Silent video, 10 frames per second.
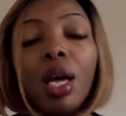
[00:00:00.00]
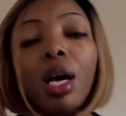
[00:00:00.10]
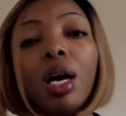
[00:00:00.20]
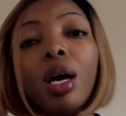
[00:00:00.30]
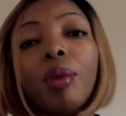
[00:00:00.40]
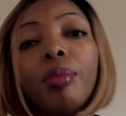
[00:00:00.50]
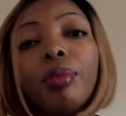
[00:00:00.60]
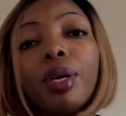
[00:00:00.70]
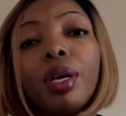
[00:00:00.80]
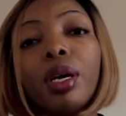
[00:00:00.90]
um,
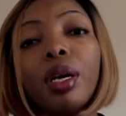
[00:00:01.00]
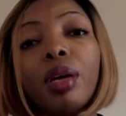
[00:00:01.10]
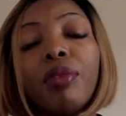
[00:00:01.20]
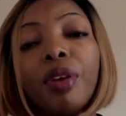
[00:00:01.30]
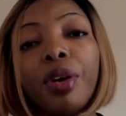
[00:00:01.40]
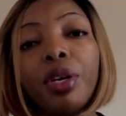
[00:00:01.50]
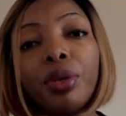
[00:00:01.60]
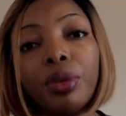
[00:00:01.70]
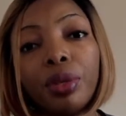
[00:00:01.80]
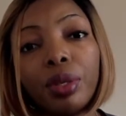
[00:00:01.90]
a very
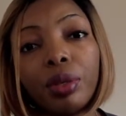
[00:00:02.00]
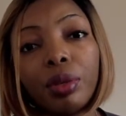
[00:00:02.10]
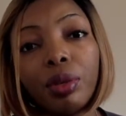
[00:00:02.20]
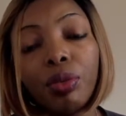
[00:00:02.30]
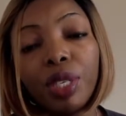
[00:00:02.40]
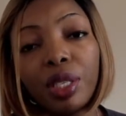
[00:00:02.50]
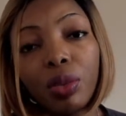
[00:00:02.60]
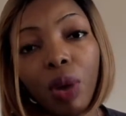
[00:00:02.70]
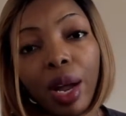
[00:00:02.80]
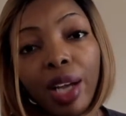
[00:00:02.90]
good reason
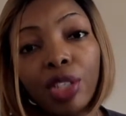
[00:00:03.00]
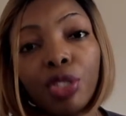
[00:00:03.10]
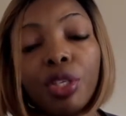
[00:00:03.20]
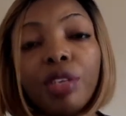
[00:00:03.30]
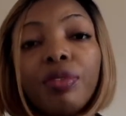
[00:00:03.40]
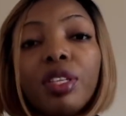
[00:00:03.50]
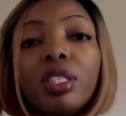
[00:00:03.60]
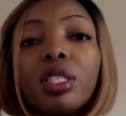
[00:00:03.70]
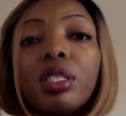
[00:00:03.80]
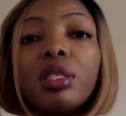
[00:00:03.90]
why I should give
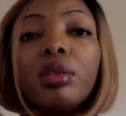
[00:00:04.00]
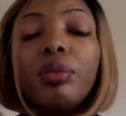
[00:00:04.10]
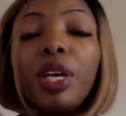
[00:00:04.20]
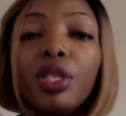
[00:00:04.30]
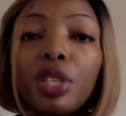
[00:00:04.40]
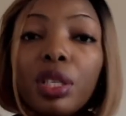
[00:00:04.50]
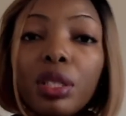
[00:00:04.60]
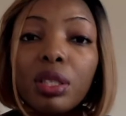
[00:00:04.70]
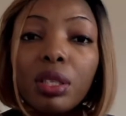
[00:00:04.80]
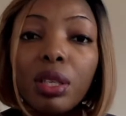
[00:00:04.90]
this patient
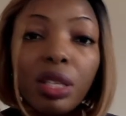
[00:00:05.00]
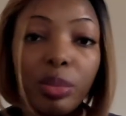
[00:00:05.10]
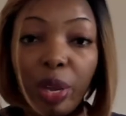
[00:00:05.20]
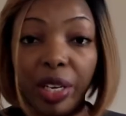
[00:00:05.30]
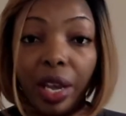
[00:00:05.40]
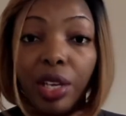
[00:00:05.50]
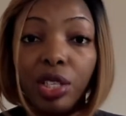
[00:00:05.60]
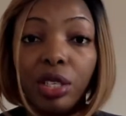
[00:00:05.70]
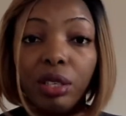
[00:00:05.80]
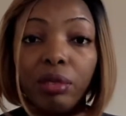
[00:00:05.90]
this
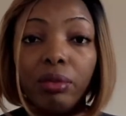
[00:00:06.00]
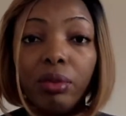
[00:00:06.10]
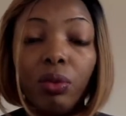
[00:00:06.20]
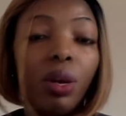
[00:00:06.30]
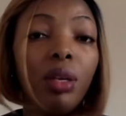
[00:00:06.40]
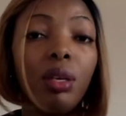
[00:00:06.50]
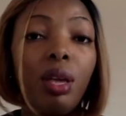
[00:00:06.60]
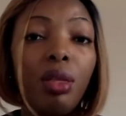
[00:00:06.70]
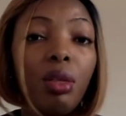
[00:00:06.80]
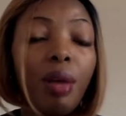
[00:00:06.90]
medication when
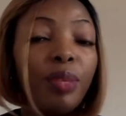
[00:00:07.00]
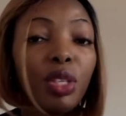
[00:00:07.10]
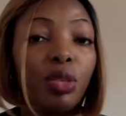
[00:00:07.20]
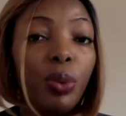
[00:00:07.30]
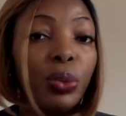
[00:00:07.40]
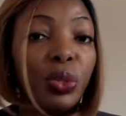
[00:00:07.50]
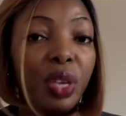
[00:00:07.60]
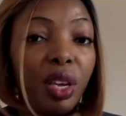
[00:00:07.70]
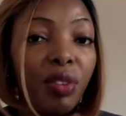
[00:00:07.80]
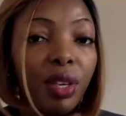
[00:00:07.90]
I'm not supposed to give
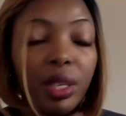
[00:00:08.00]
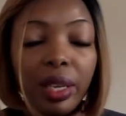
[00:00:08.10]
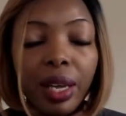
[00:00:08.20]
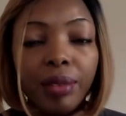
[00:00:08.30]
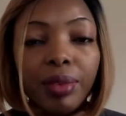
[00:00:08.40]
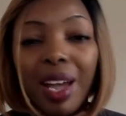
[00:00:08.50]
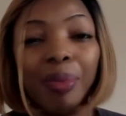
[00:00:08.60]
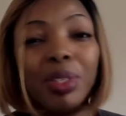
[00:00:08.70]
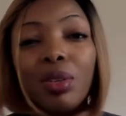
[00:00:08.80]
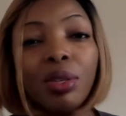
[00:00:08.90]
it? Yeah, it
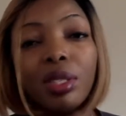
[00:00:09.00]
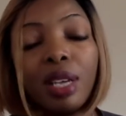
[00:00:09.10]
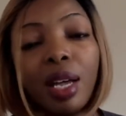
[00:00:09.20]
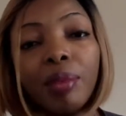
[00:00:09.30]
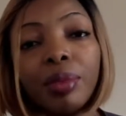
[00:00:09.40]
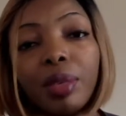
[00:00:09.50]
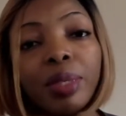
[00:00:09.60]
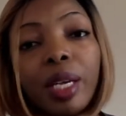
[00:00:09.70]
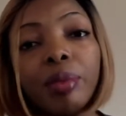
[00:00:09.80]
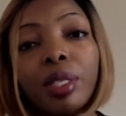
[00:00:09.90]
happens all the time.
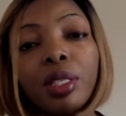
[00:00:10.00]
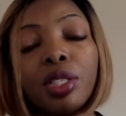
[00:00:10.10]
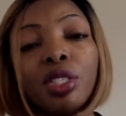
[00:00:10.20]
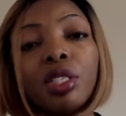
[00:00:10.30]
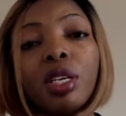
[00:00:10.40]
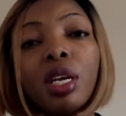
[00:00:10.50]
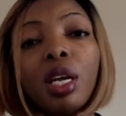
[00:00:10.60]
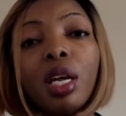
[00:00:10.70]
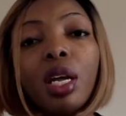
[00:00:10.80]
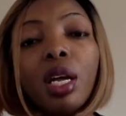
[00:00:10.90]
Sometimes it's just
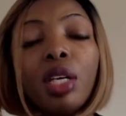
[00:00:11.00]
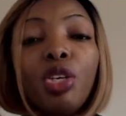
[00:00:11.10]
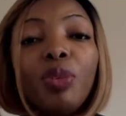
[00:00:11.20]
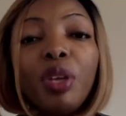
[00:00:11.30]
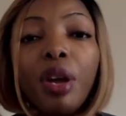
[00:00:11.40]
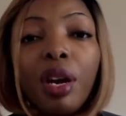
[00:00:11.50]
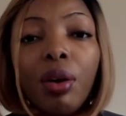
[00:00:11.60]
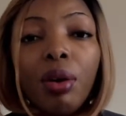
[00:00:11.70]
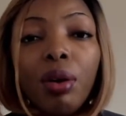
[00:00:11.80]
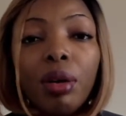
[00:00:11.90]
a human
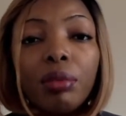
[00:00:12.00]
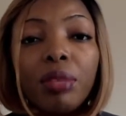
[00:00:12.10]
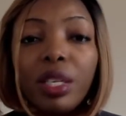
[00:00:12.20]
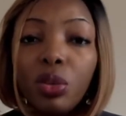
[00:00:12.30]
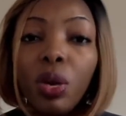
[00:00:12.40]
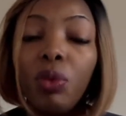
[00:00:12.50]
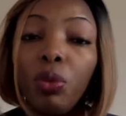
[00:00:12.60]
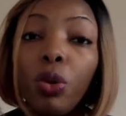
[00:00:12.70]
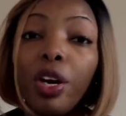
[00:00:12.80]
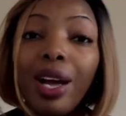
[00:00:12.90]
error. That's why we
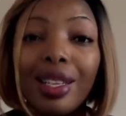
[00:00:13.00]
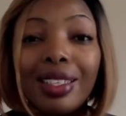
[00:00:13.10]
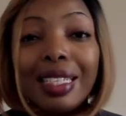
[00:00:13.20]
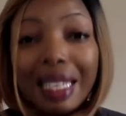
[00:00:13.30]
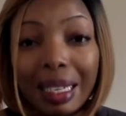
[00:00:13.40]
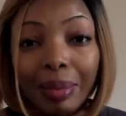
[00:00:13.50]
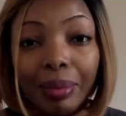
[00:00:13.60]
work as a team.